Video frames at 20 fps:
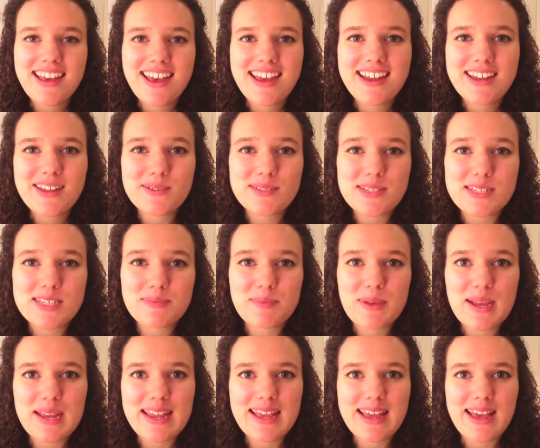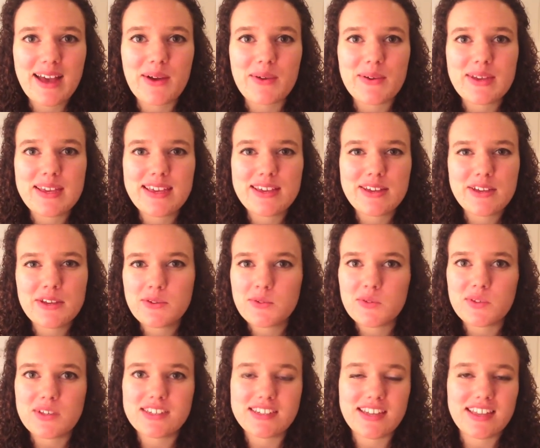and he was explaining how he couldn't
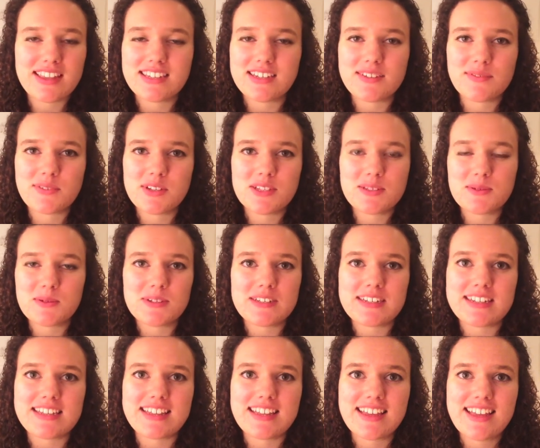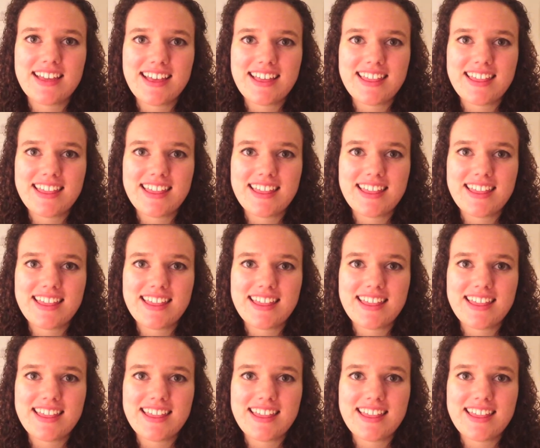really tell the difference between